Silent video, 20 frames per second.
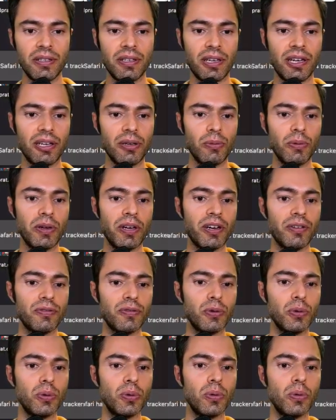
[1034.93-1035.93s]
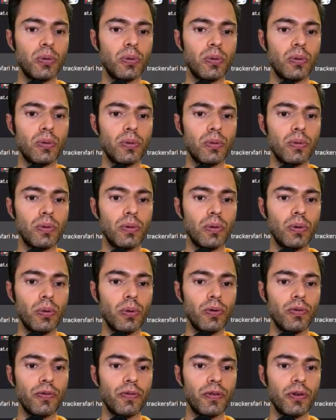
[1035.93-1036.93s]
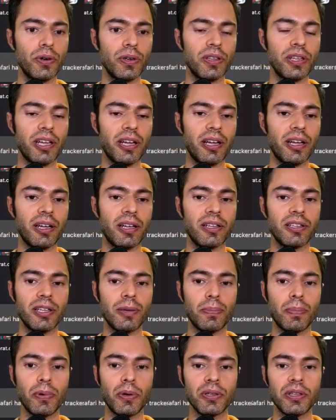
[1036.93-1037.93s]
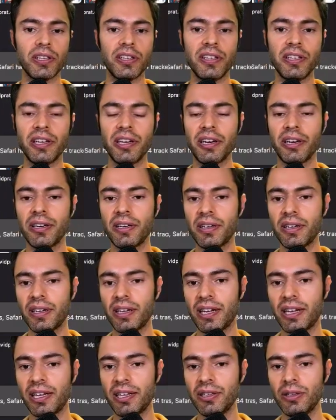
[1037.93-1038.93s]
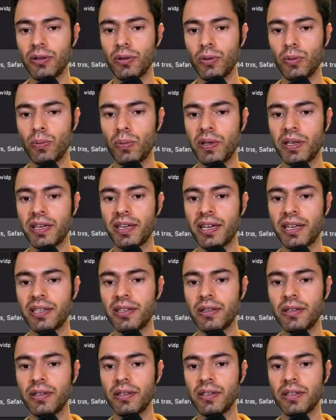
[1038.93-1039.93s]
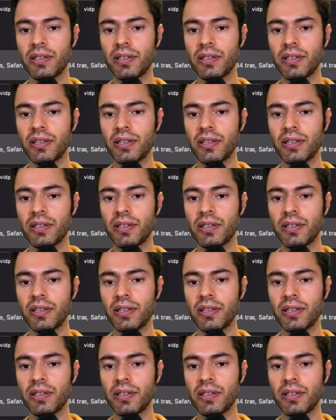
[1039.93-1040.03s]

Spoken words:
and we have to look for the port here, and we can